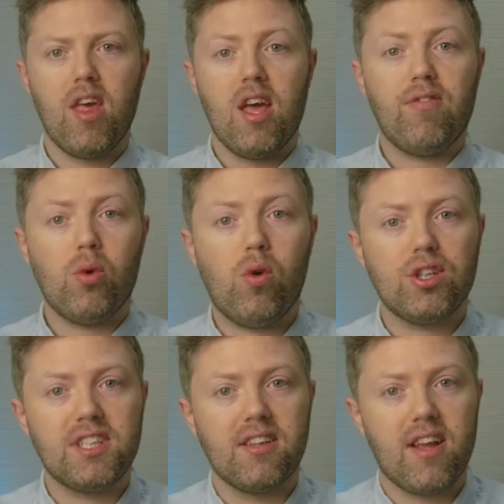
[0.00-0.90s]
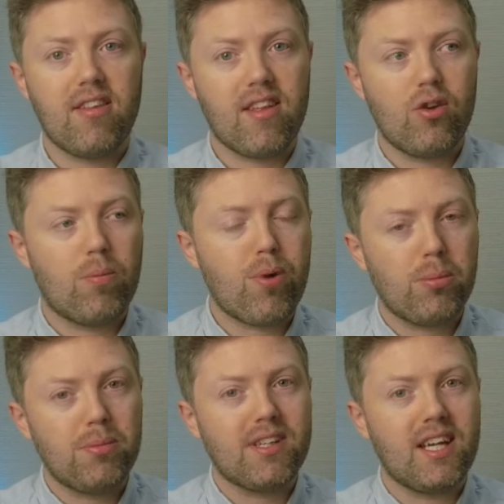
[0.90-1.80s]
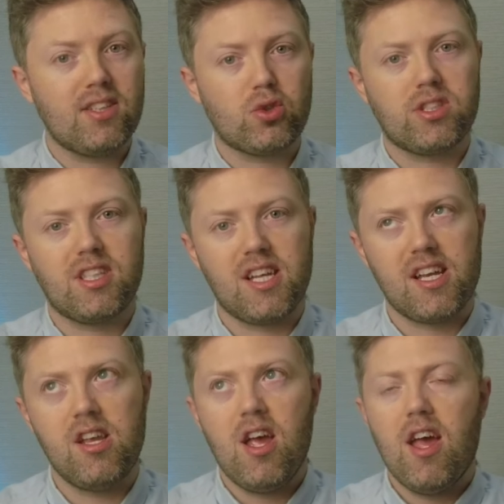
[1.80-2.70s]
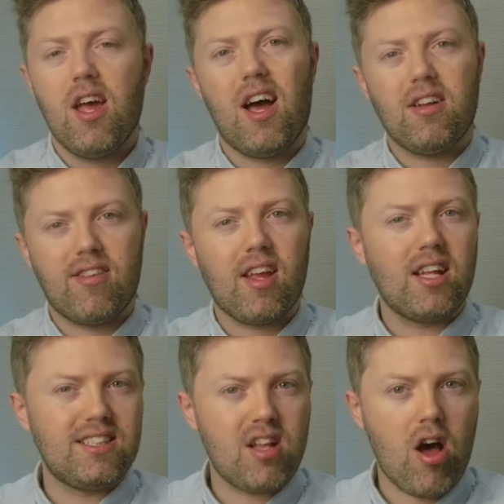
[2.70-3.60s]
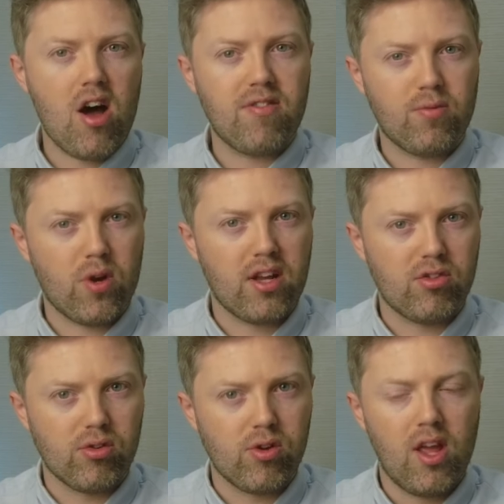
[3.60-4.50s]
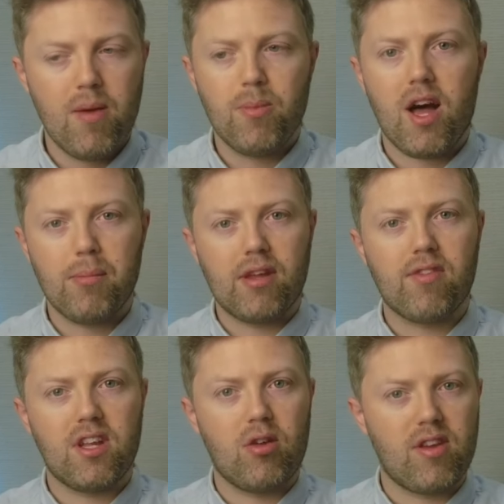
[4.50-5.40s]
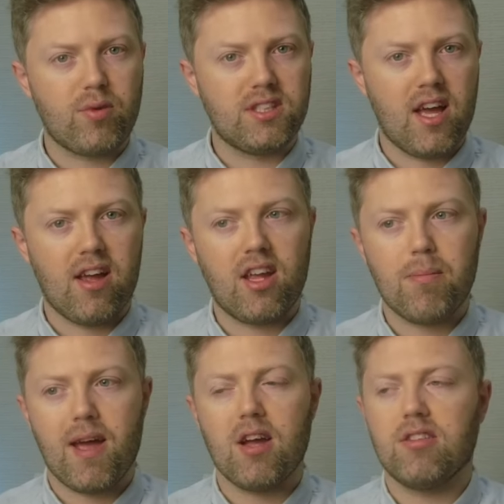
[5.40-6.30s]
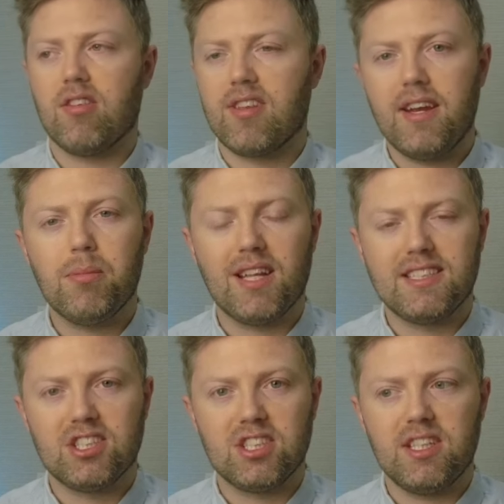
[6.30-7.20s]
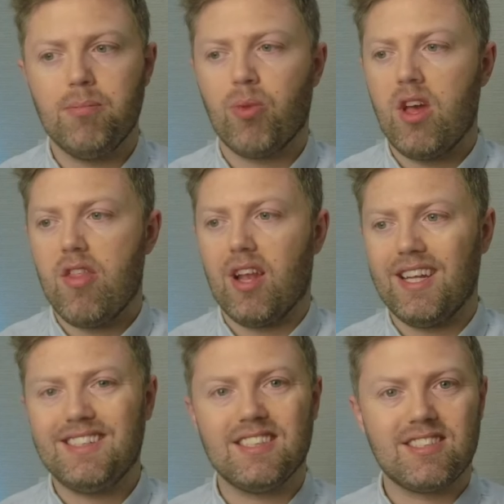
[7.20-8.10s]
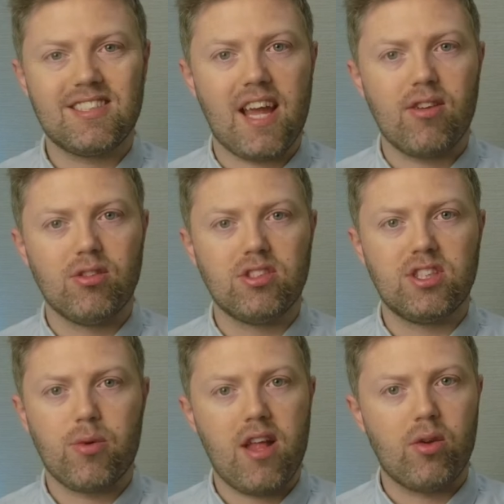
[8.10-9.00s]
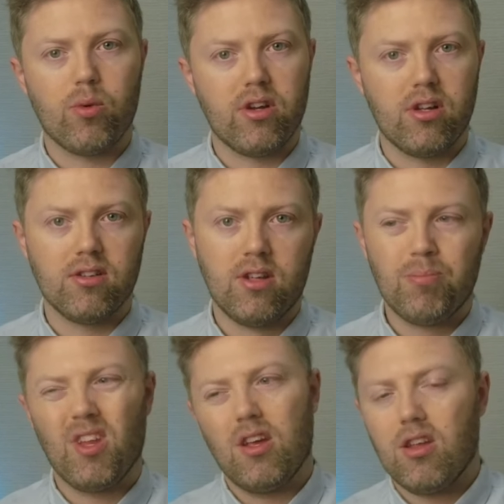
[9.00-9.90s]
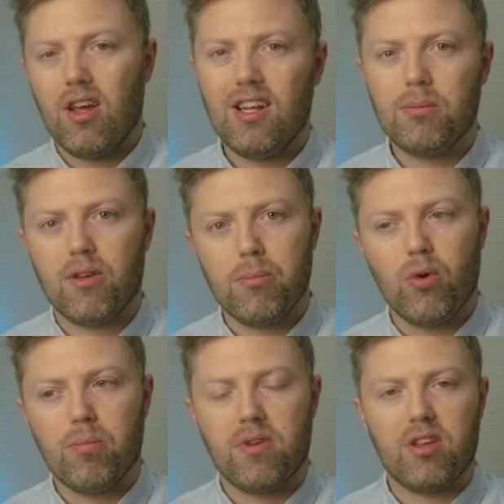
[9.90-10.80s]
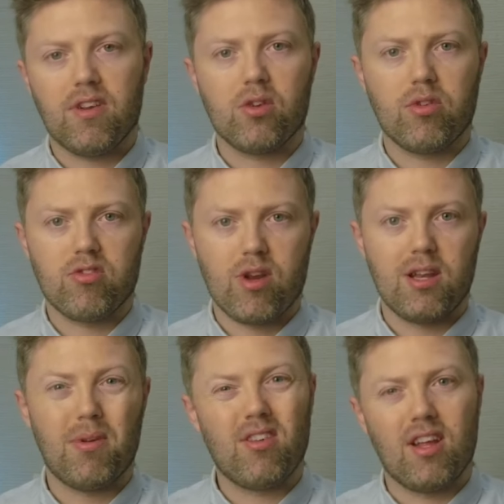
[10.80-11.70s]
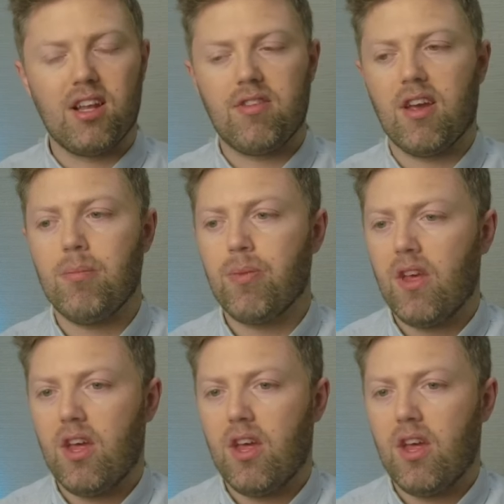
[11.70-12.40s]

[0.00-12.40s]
If you're watching this, then you're probably interested in, I'd say, at least half of what I do. I make videos every day about sustainable energy, the latest technology around the world, a little bit more specific to Australia because I live here.